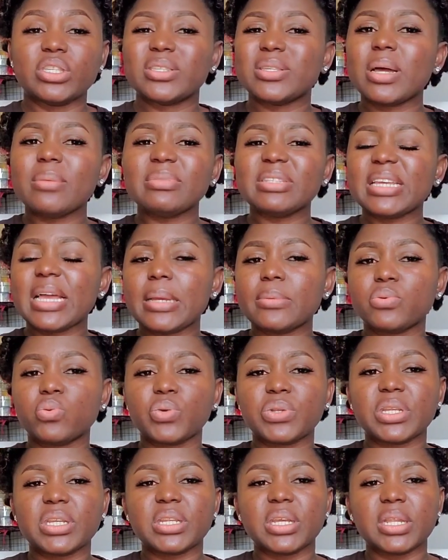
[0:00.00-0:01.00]
Sometimes
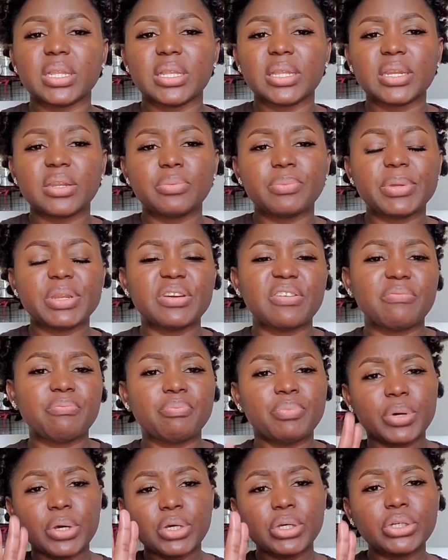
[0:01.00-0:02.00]
we need a little bit
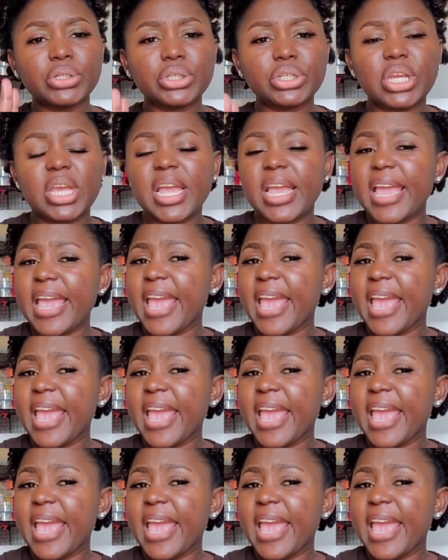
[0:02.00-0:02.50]
of push.